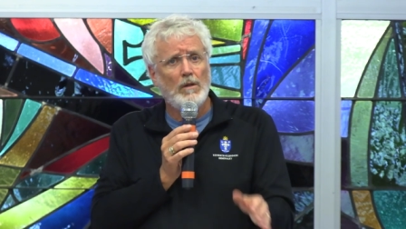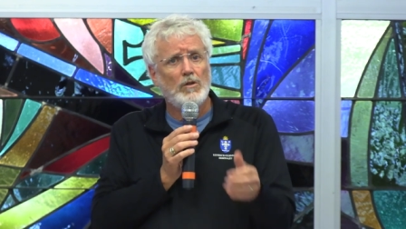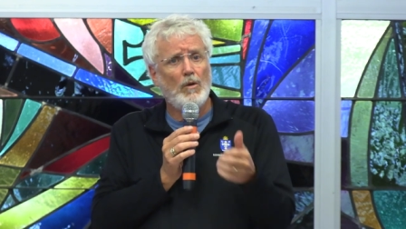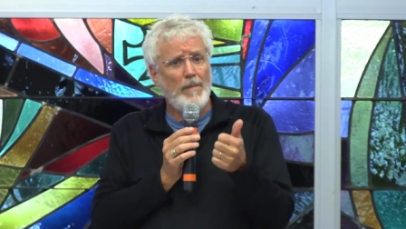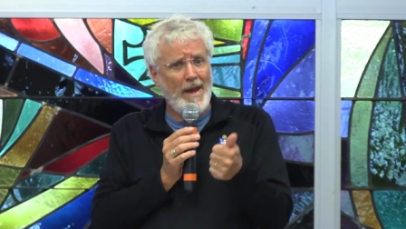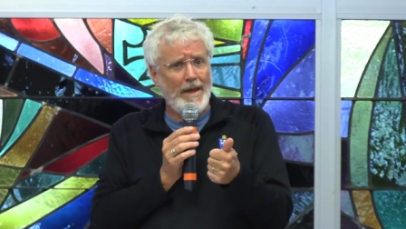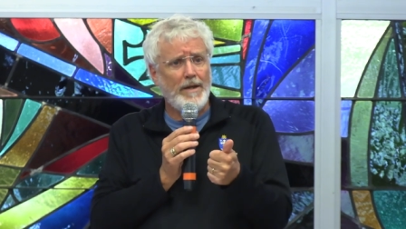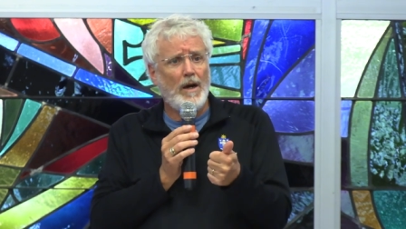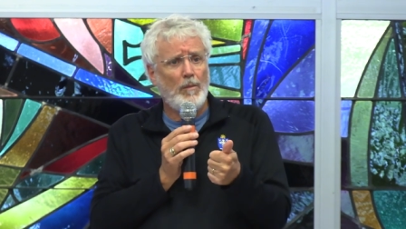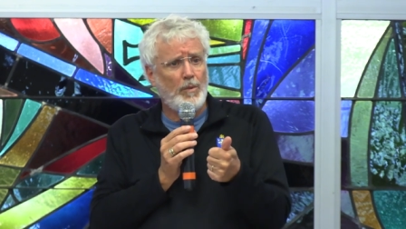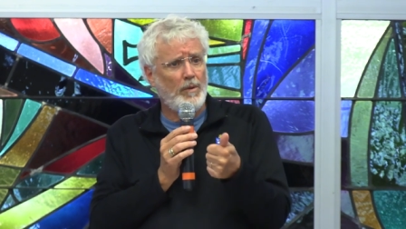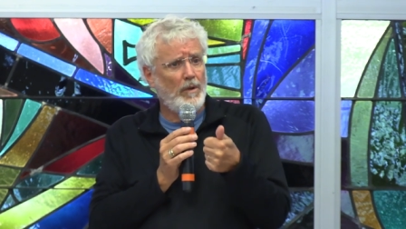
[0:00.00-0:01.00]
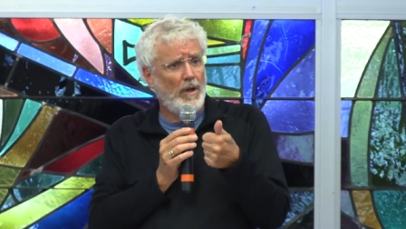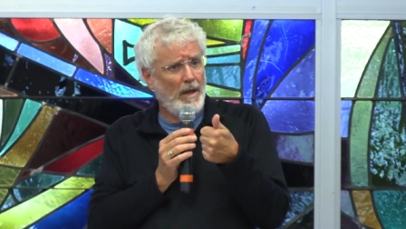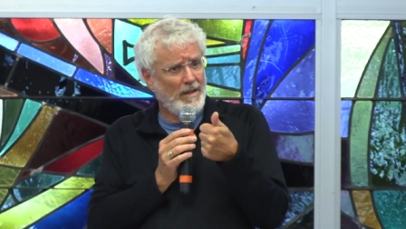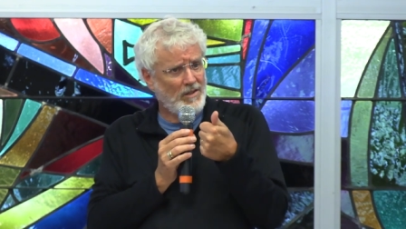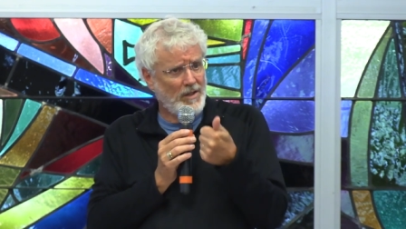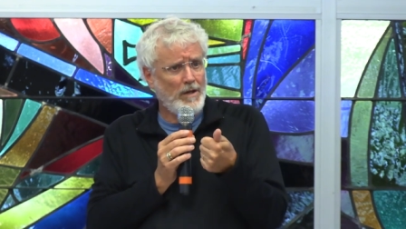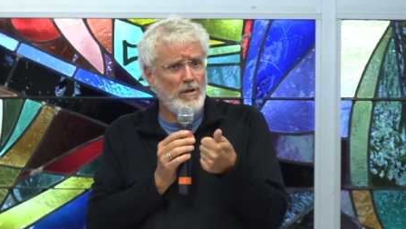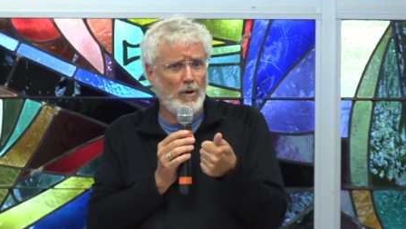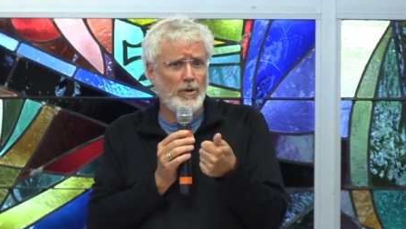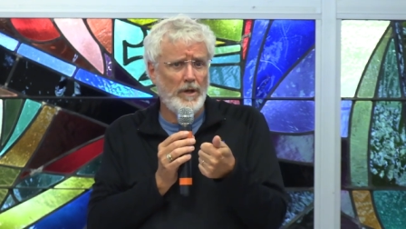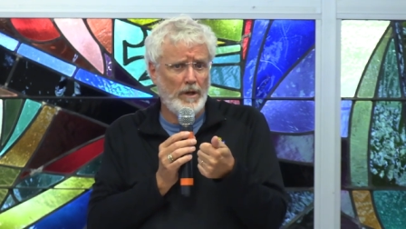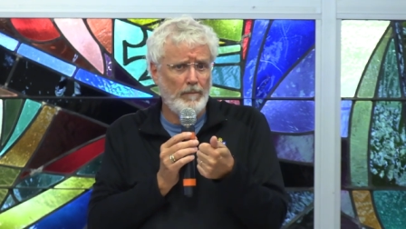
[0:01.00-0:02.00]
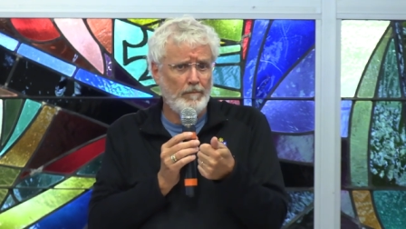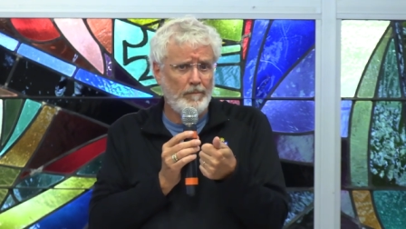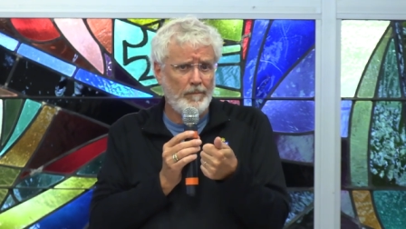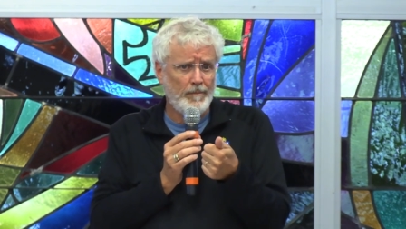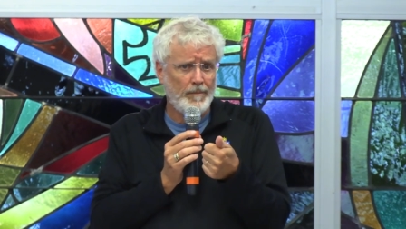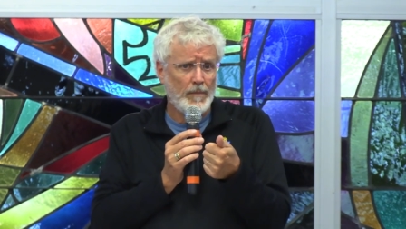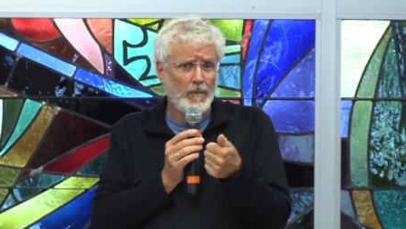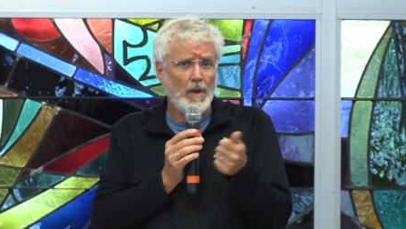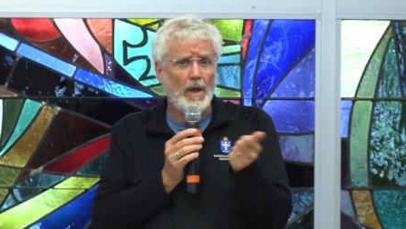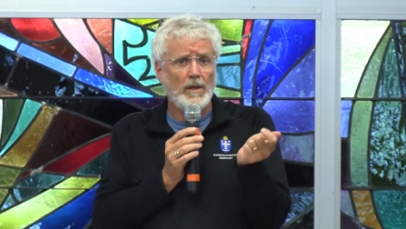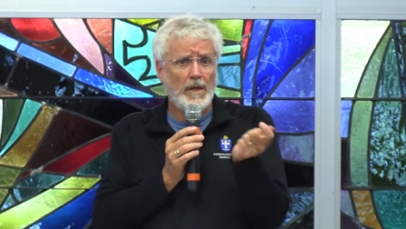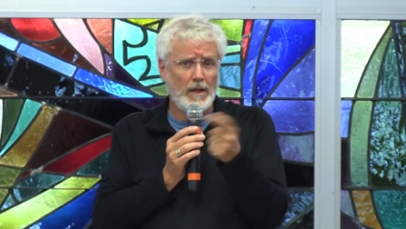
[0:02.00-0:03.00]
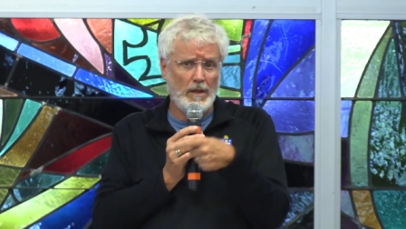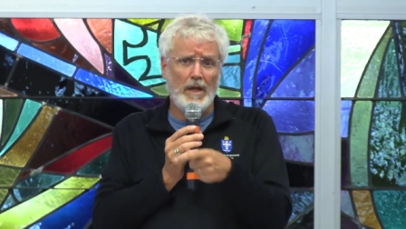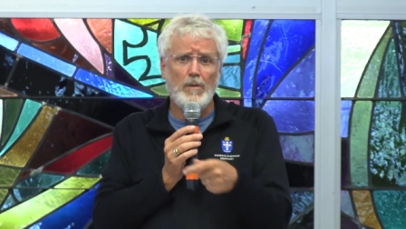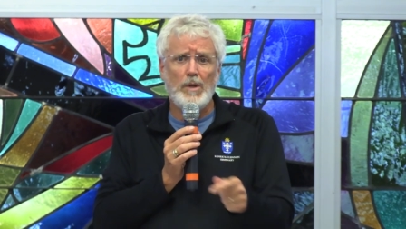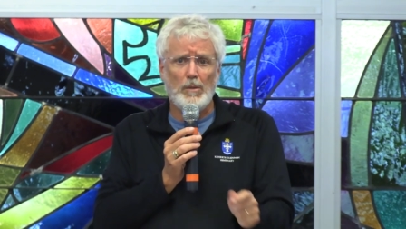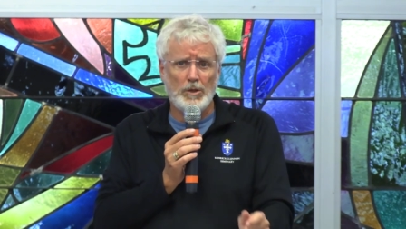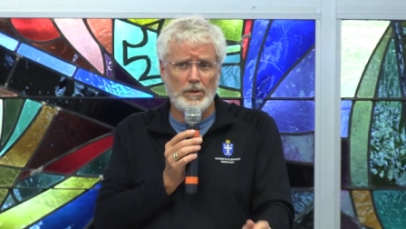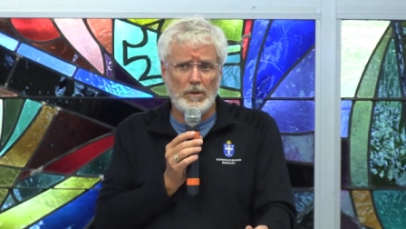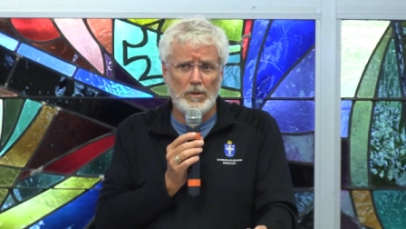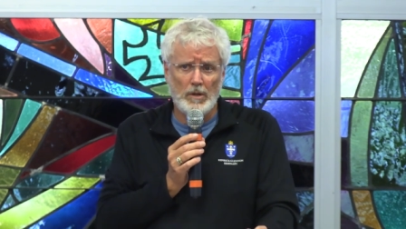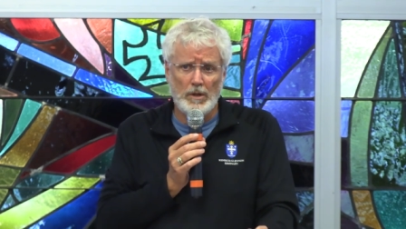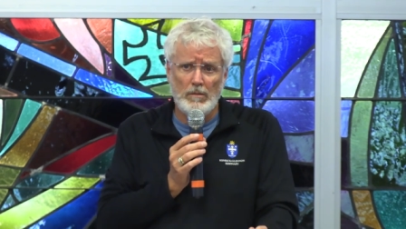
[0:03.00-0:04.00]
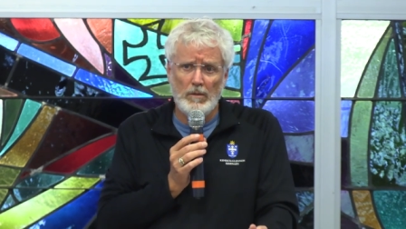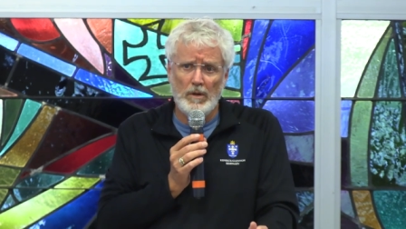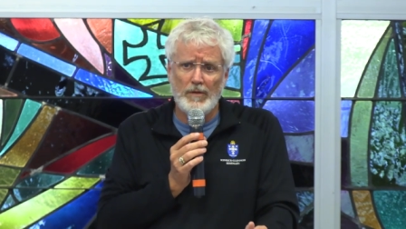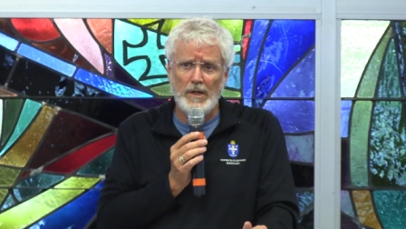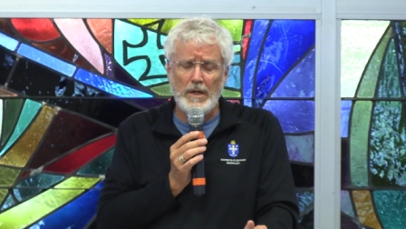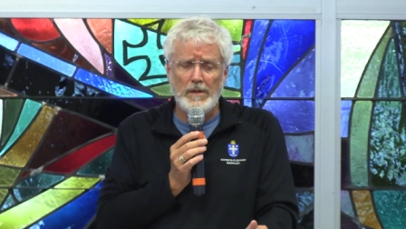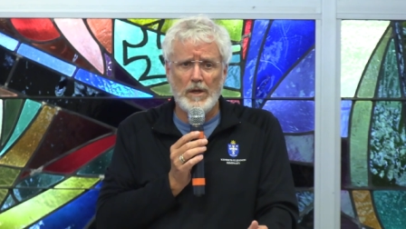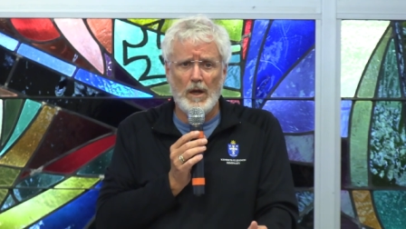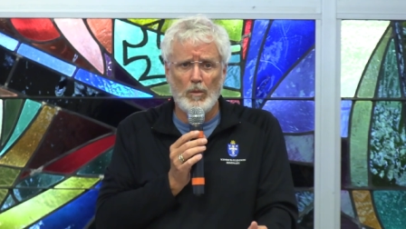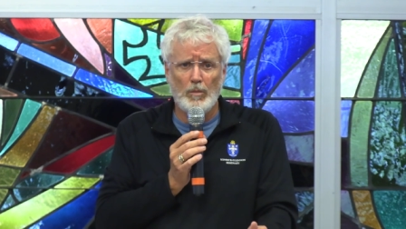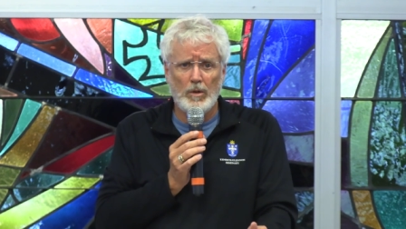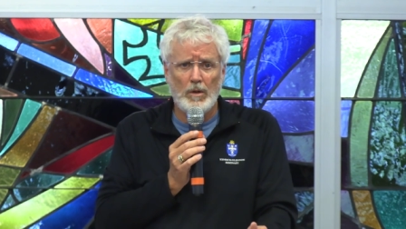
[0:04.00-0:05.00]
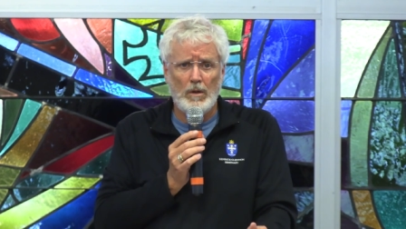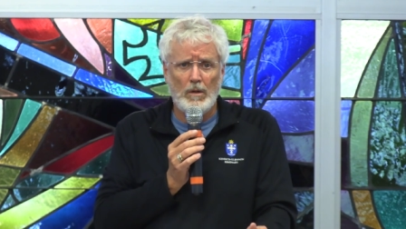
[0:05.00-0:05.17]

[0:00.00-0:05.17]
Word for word: So man up and say no to him and get lay people to do it if he needs help.